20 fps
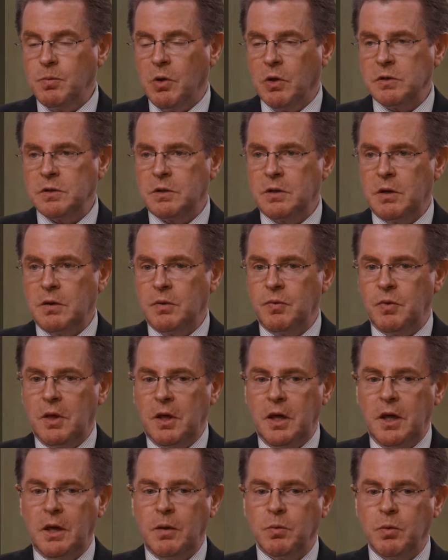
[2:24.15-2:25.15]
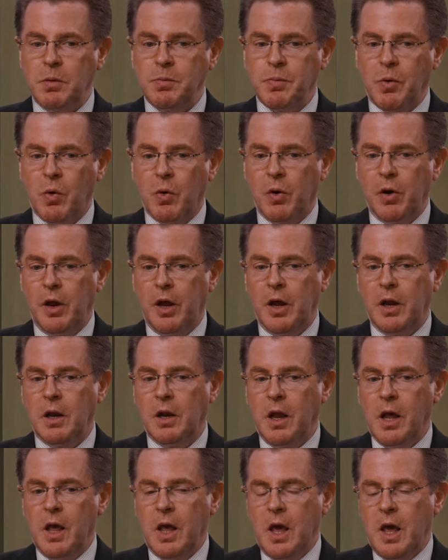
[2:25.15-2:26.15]
Most of the
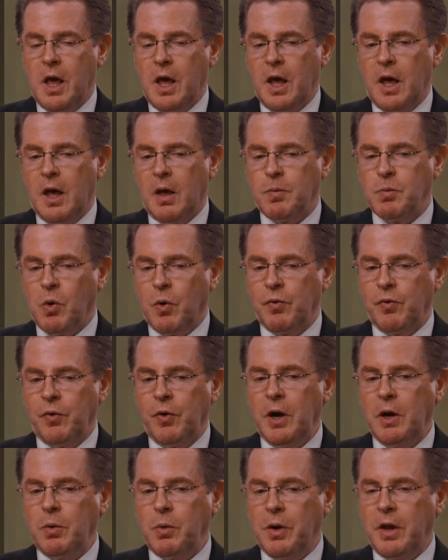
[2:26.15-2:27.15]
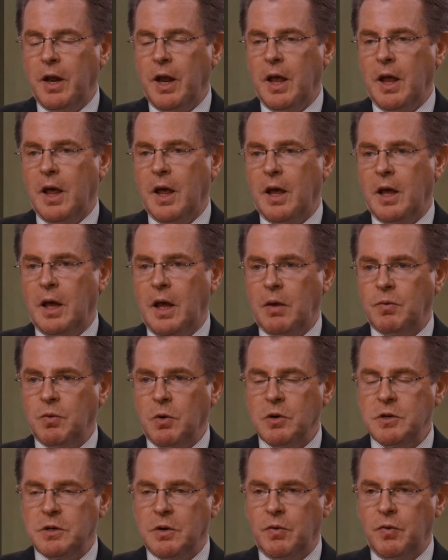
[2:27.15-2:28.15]
reported uh, more frequent uh,
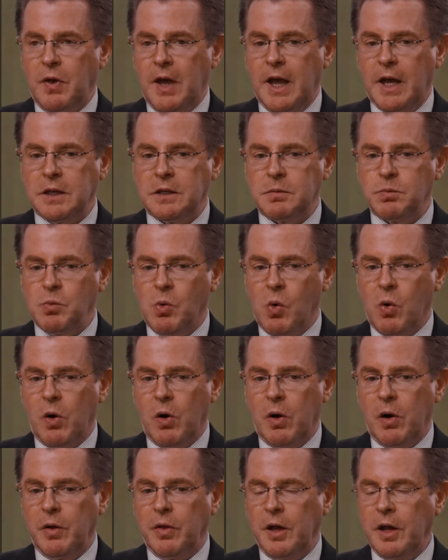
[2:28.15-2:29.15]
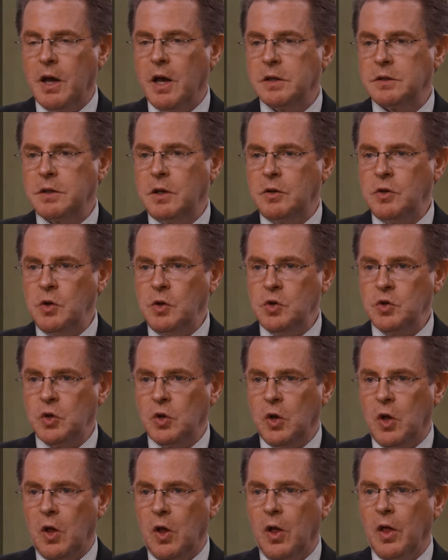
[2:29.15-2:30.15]
adverse events, more in the
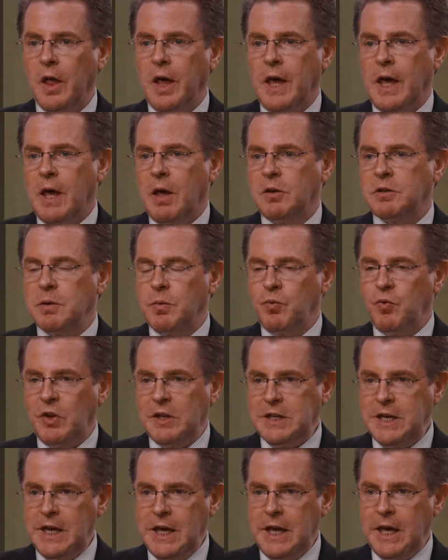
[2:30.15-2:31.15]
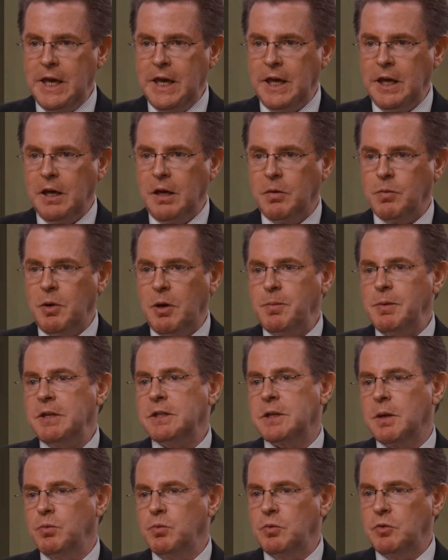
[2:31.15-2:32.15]
constitutional, some fatigue, maybe
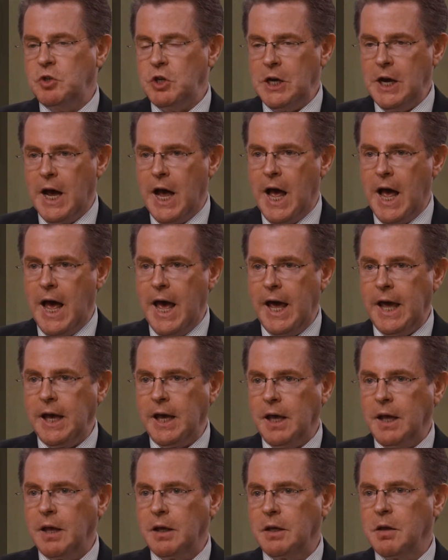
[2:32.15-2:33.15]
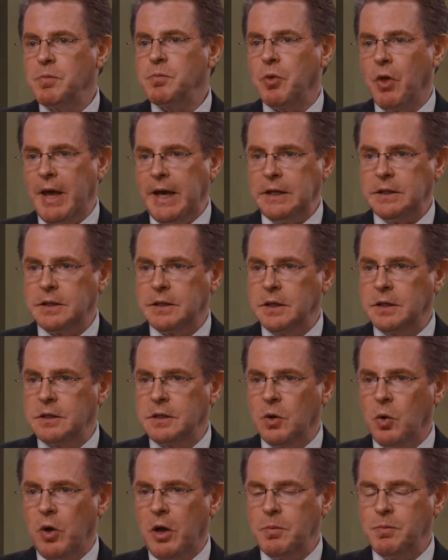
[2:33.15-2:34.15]
some GI complaints and
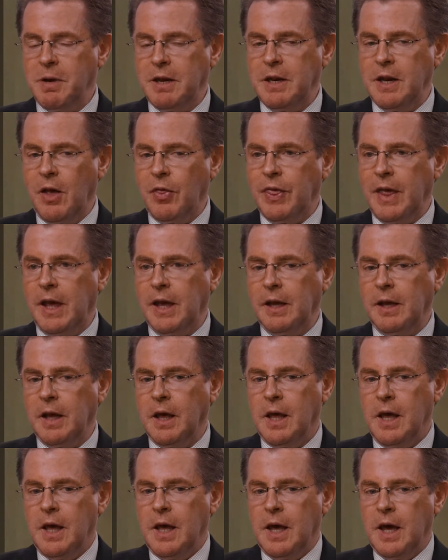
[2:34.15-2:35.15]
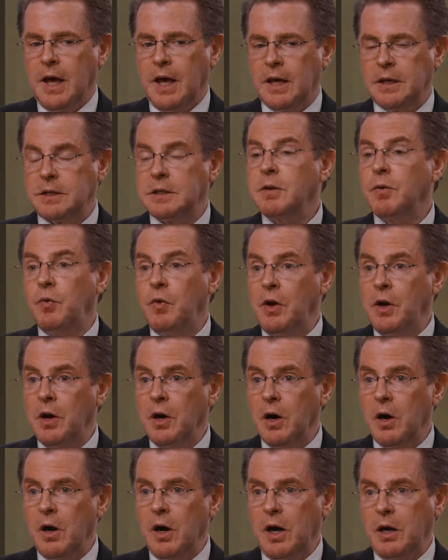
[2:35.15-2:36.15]
so on, but nothing uh,
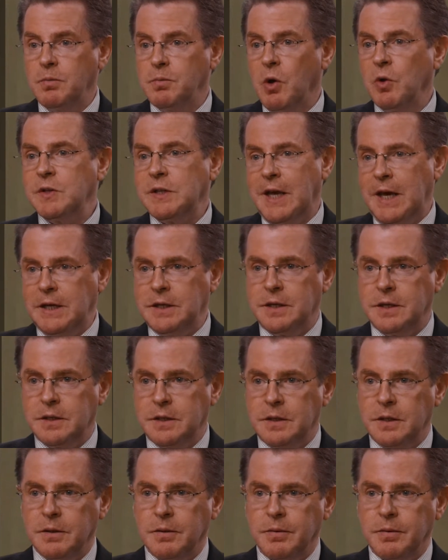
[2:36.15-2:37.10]
severe in most cases.